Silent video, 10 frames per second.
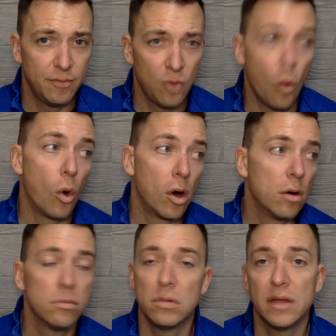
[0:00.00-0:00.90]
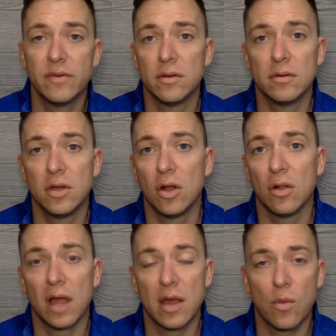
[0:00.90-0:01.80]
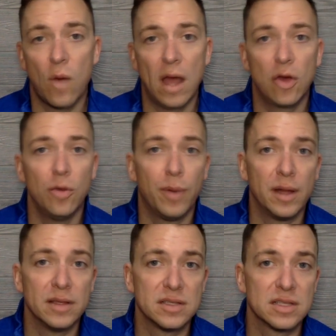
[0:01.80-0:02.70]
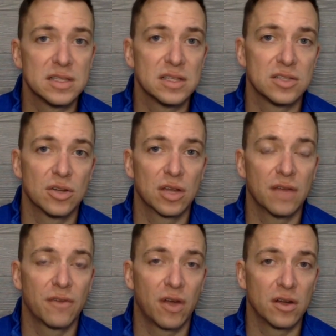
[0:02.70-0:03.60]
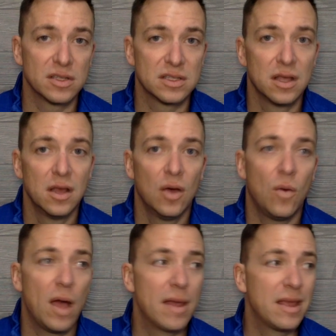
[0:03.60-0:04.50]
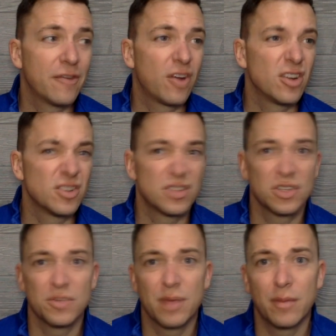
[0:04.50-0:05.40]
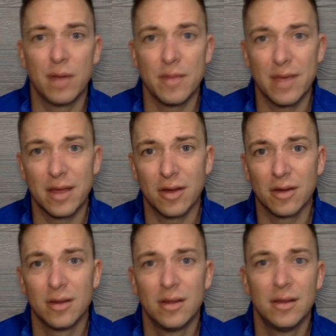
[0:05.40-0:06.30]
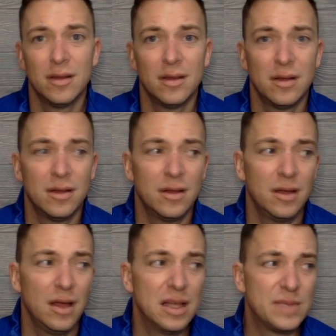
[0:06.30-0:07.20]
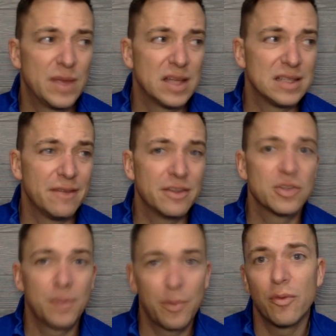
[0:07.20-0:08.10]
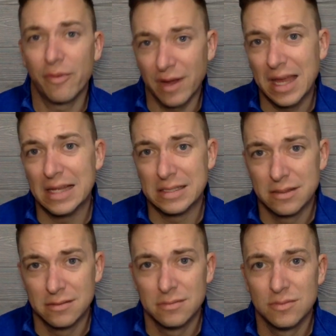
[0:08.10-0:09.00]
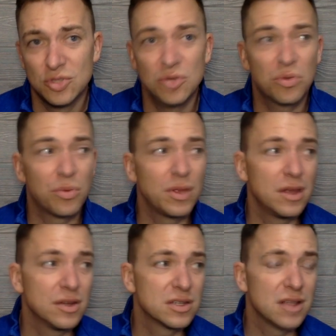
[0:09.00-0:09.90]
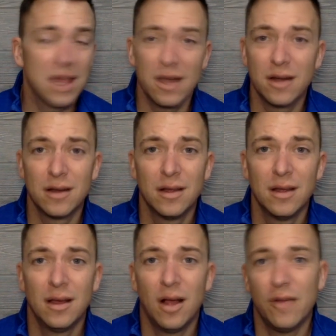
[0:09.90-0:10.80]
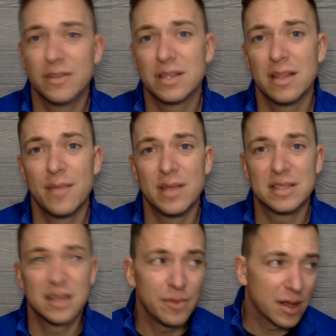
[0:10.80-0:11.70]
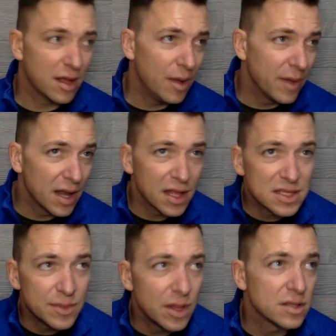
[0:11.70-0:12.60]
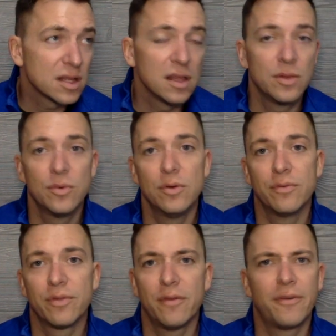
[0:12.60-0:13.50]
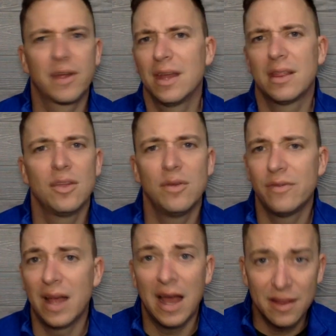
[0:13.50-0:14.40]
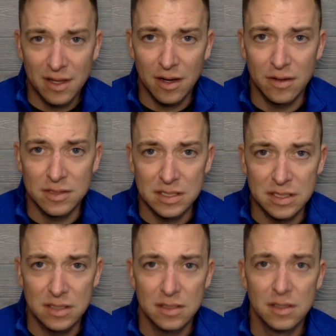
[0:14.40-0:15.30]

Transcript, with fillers: Or even, you know, like why coupons exist or gift cards, why gift cards are such a big moneymaker. It's because eventually people will forget two, three years later, all of a sudden they may see it, like, oh, we got to get somebody out to clean the roof. They'll forget that you even had the guarantee.